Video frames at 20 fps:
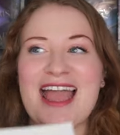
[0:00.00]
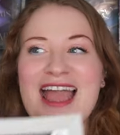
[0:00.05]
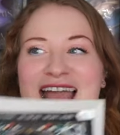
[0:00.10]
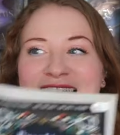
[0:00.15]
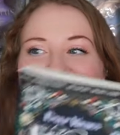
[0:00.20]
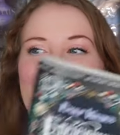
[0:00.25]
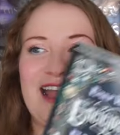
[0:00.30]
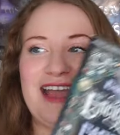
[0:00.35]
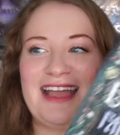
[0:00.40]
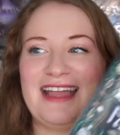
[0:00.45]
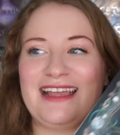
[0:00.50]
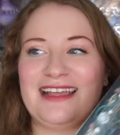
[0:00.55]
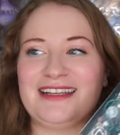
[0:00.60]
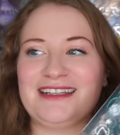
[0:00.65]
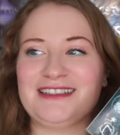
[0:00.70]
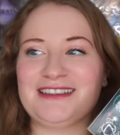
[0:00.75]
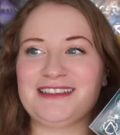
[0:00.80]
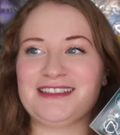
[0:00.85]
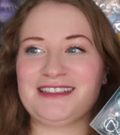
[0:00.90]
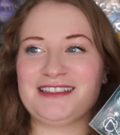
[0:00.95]

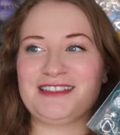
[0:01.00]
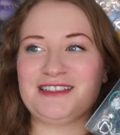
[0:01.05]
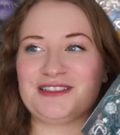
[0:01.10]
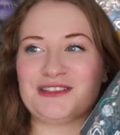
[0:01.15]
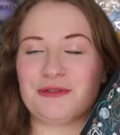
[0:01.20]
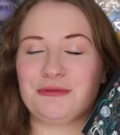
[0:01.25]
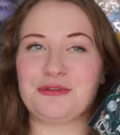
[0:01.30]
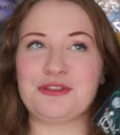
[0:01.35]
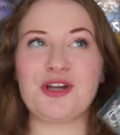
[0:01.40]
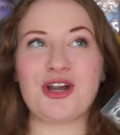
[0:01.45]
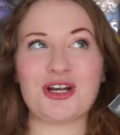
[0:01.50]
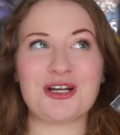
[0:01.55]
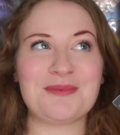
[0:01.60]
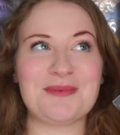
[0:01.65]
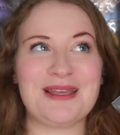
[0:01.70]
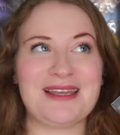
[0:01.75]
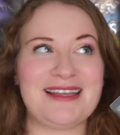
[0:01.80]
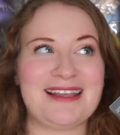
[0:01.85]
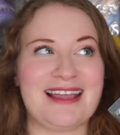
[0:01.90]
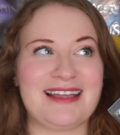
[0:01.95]
and he's so
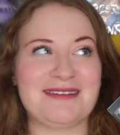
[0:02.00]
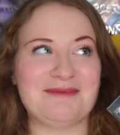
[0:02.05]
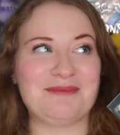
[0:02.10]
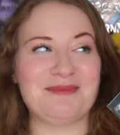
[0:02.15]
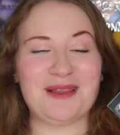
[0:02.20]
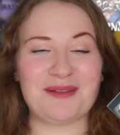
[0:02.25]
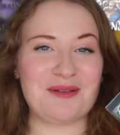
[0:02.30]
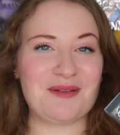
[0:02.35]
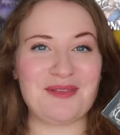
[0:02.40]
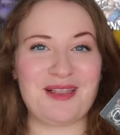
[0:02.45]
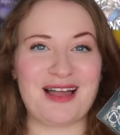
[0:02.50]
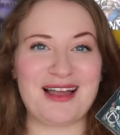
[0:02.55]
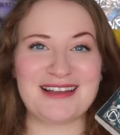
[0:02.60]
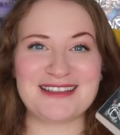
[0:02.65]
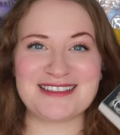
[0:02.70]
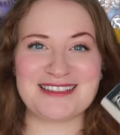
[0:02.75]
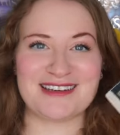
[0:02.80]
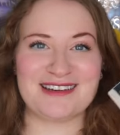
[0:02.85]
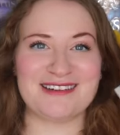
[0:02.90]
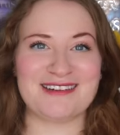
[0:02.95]
charming and blah blah blah.
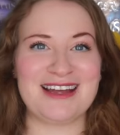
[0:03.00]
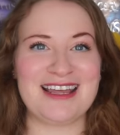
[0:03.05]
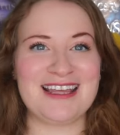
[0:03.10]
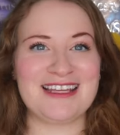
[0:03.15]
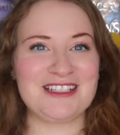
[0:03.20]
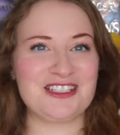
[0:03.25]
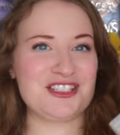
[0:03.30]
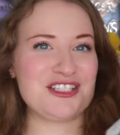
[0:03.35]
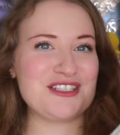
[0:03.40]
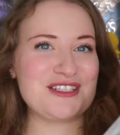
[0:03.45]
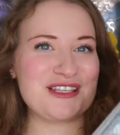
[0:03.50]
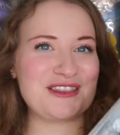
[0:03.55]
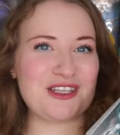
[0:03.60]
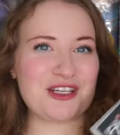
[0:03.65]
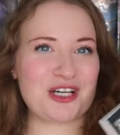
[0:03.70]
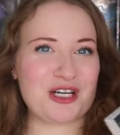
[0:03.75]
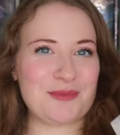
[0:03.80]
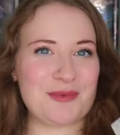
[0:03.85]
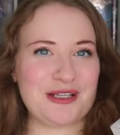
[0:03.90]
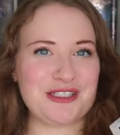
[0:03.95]
So she's like the
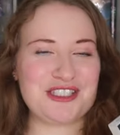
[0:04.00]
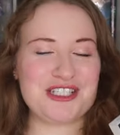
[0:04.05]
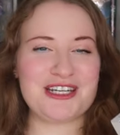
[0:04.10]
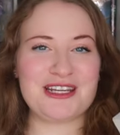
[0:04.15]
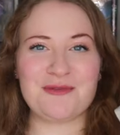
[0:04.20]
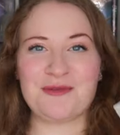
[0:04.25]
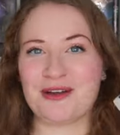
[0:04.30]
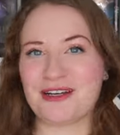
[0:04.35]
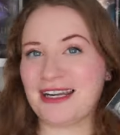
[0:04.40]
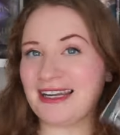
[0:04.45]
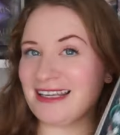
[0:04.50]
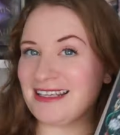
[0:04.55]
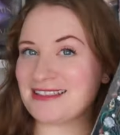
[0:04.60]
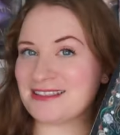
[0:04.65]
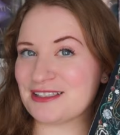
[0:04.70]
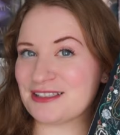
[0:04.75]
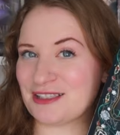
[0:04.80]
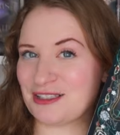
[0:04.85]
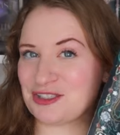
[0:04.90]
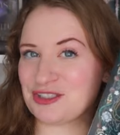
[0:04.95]
curmudgeon-y one and he's
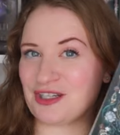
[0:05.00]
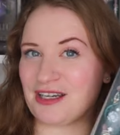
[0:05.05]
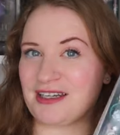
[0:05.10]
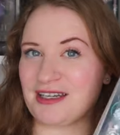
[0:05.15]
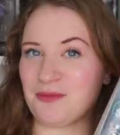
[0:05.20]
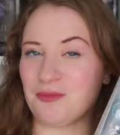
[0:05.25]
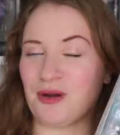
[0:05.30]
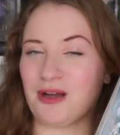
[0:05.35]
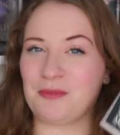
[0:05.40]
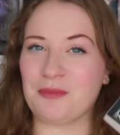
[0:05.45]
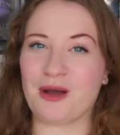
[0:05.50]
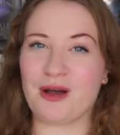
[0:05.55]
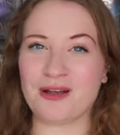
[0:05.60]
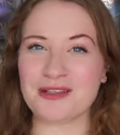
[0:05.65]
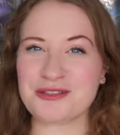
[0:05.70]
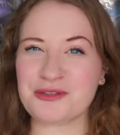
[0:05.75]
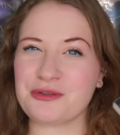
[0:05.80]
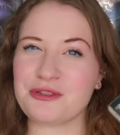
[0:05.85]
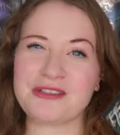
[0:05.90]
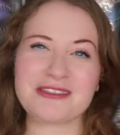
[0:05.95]
the sunshiny one, but
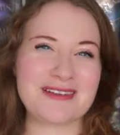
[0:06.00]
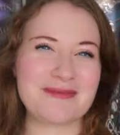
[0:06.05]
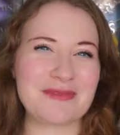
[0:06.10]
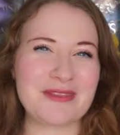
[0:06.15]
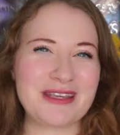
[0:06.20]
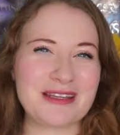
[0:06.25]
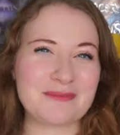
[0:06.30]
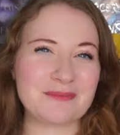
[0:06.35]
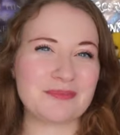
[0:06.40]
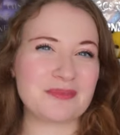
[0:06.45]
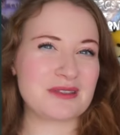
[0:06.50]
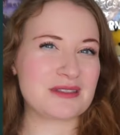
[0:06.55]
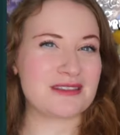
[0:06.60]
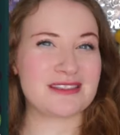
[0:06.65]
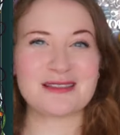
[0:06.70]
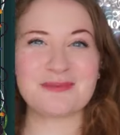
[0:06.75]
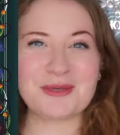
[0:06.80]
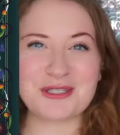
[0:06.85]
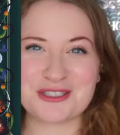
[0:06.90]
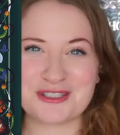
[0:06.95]
also there's something
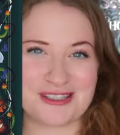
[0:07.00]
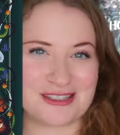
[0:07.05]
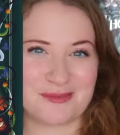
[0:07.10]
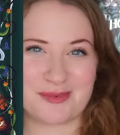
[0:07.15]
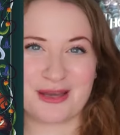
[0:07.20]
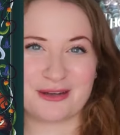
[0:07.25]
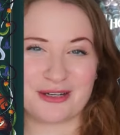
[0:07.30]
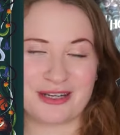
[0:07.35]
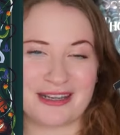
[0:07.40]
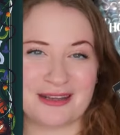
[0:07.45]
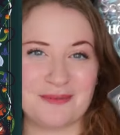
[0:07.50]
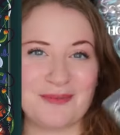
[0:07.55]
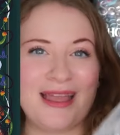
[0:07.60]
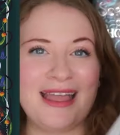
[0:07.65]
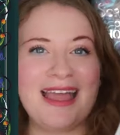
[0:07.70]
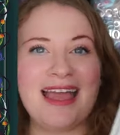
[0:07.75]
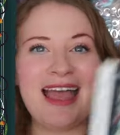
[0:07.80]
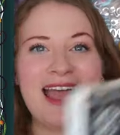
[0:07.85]
suspicious about him.